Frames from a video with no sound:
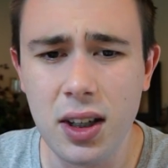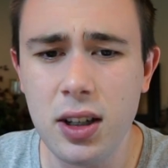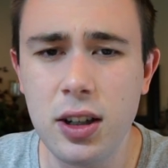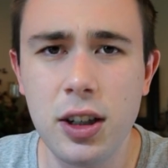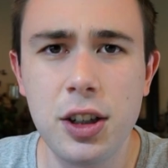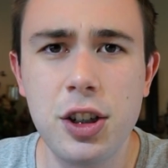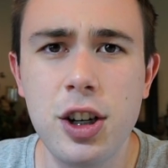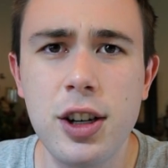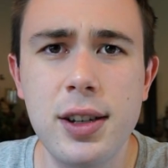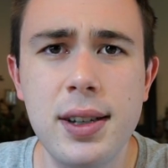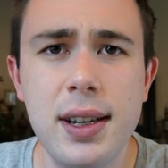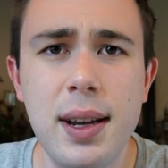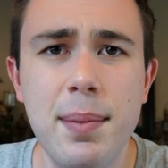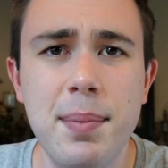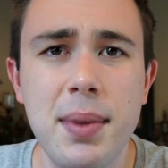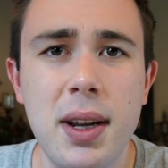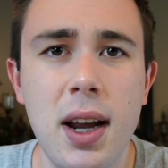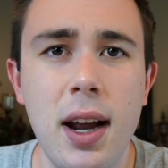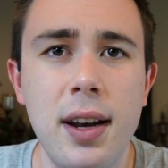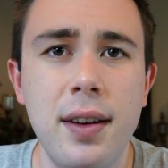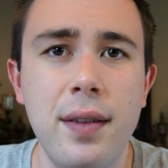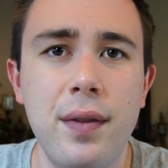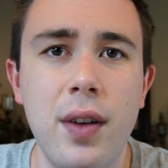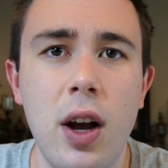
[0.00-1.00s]
It just seemed
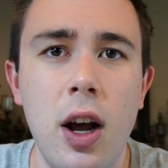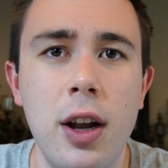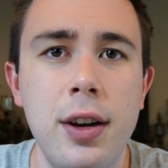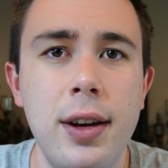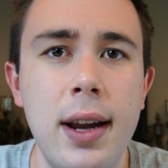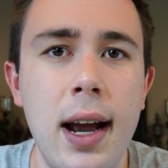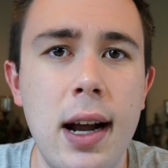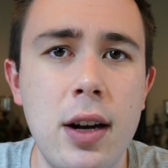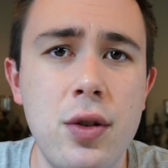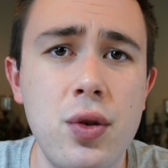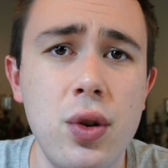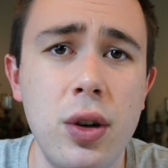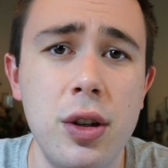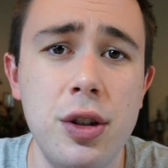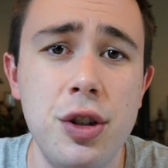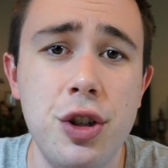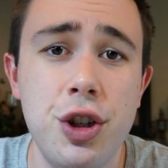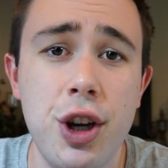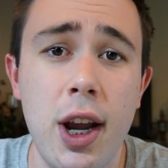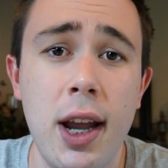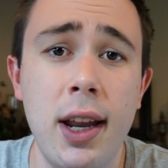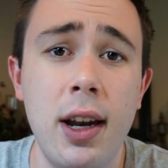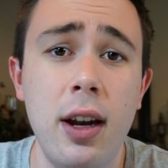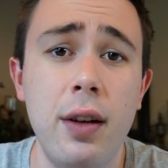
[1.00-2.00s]
kind of unnatural and
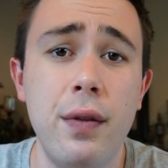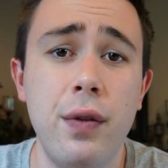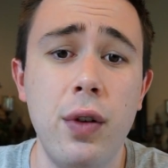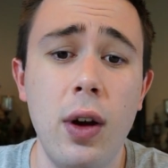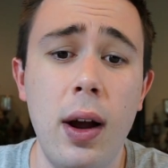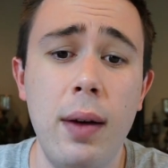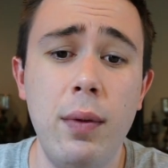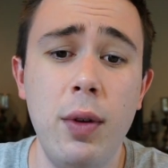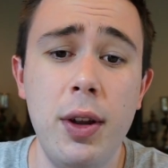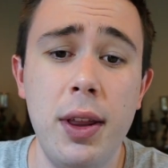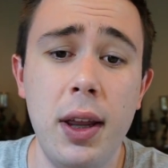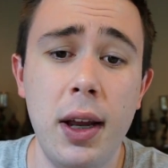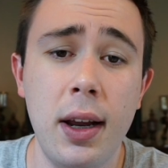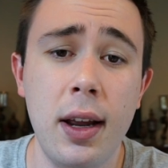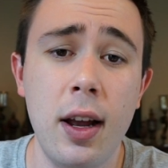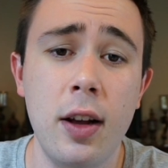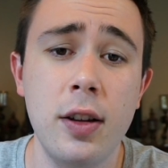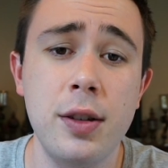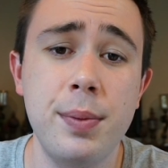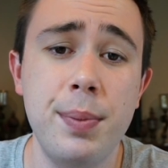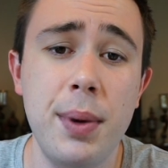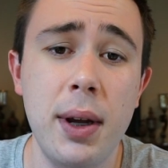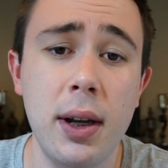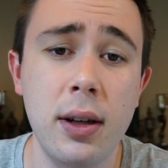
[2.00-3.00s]
jaded for everything
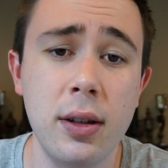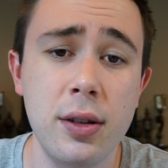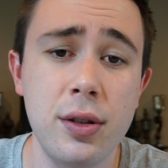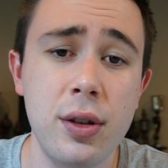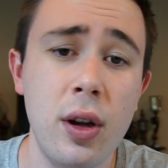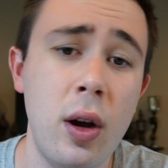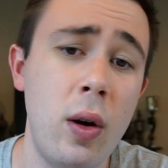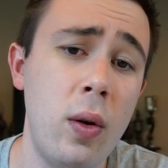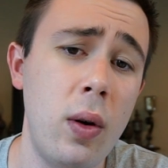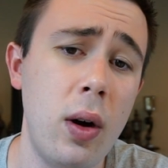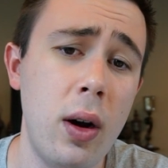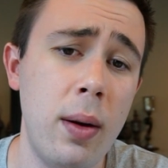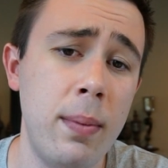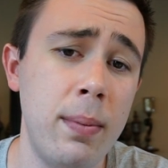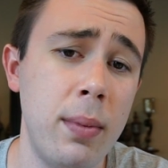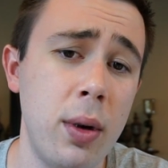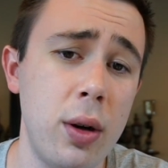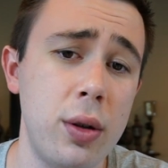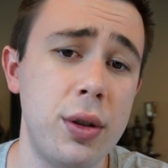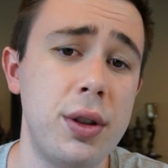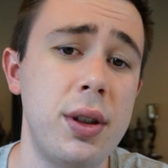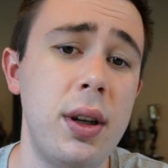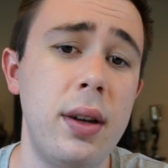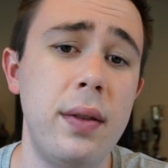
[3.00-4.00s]
else being so
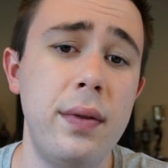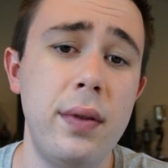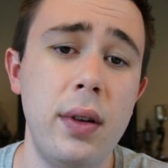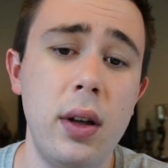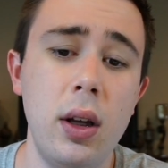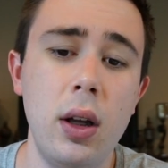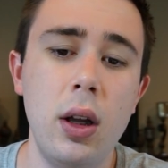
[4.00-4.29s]
immersive.